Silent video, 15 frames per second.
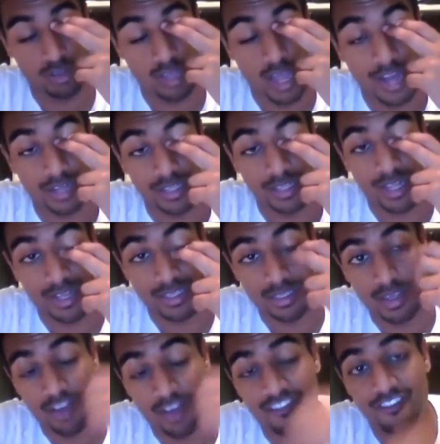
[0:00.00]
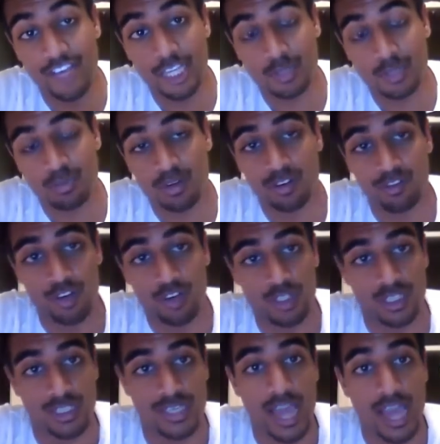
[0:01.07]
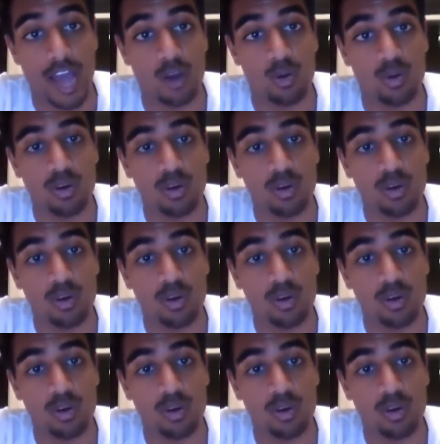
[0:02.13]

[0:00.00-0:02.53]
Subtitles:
analyze Facebook versus Yahoo.